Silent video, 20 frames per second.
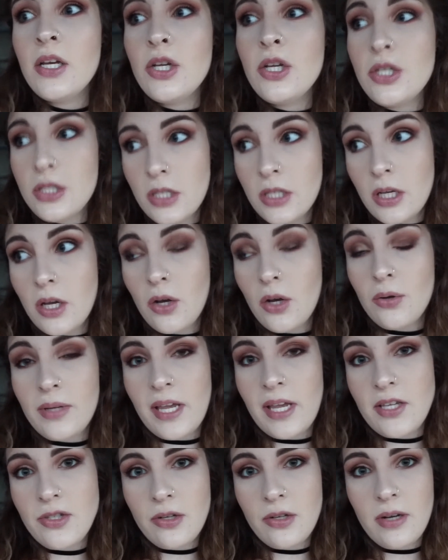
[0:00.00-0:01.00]
So
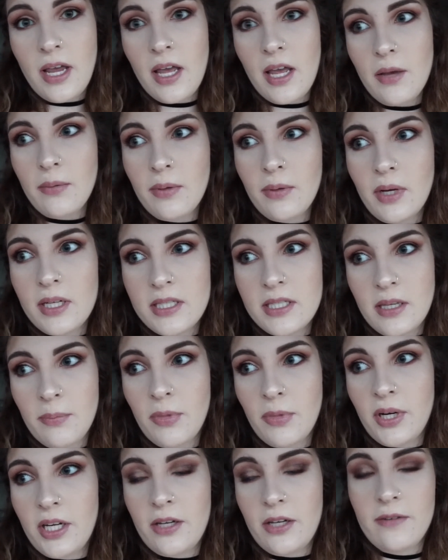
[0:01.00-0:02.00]
yesterday was a
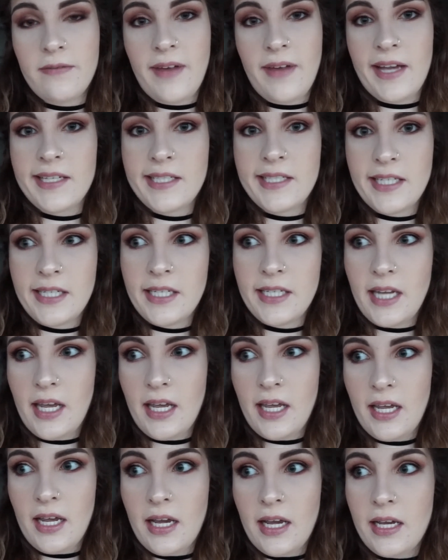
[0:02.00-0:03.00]
pretty good fasting
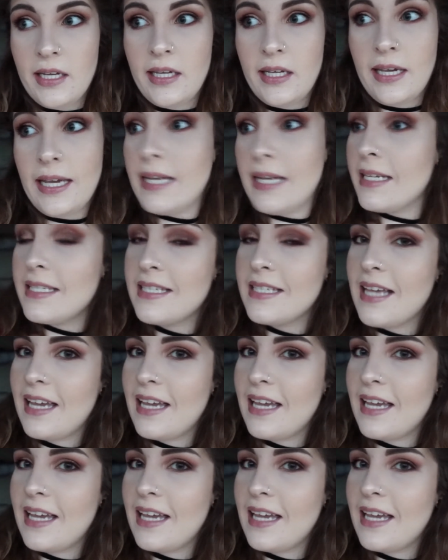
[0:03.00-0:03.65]
day, I guess.